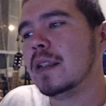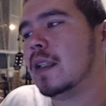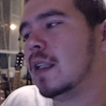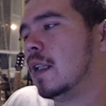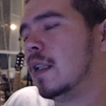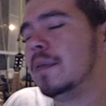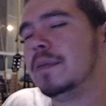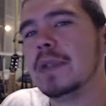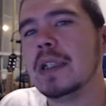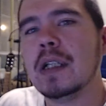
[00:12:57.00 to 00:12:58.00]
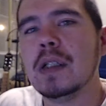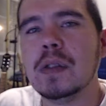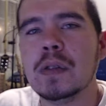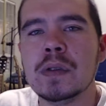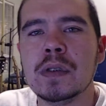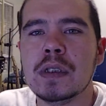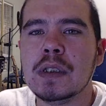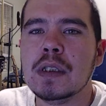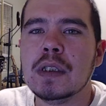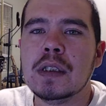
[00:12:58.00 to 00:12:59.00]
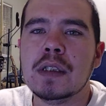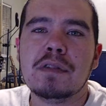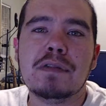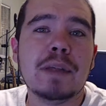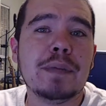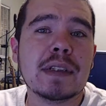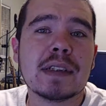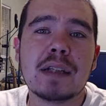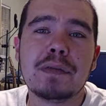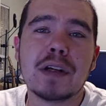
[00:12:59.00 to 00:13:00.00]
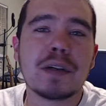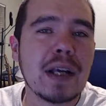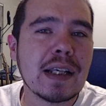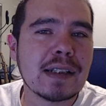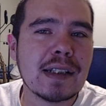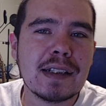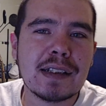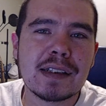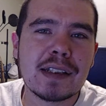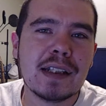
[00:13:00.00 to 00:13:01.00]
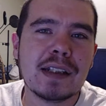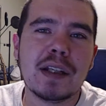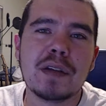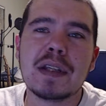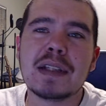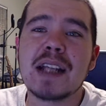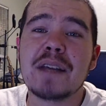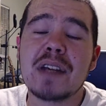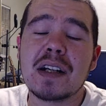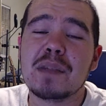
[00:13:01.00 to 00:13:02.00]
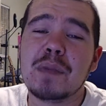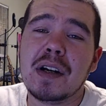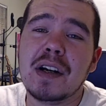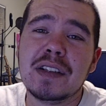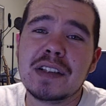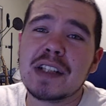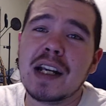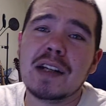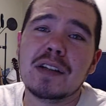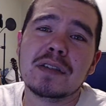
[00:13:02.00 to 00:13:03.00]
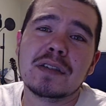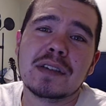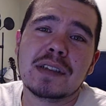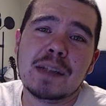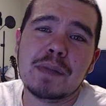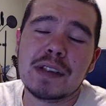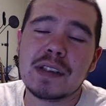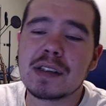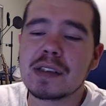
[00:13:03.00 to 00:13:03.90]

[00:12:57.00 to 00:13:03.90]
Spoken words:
you know, flipping stuff on Craigslist, and you know, things that I've talked about on this channel. Simply just